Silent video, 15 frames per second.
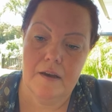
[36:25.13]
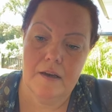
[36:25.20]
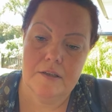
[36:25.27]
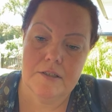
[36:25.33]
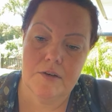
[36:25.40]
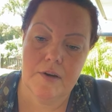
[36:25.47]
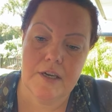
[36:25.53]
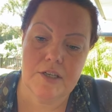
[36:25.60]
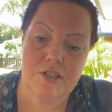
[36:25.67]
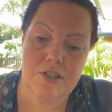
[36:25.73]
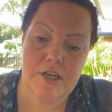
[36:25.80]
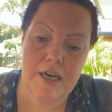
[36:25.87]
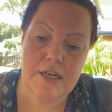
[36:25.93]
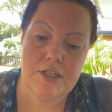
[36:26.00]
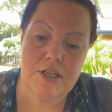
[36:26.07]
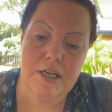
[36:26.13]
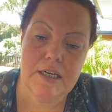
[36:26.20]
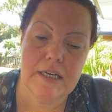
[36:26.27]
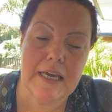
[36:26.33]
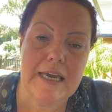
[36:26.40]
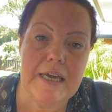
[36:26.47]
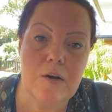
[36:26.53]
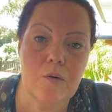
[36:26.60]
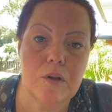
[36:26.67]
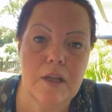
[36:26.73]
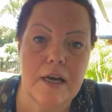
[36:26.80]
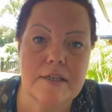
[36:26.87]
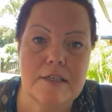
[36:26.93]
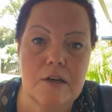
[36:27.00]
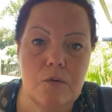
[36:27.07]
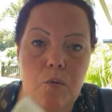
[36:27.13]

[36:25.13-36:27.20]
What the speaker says: So exchanging and equalizing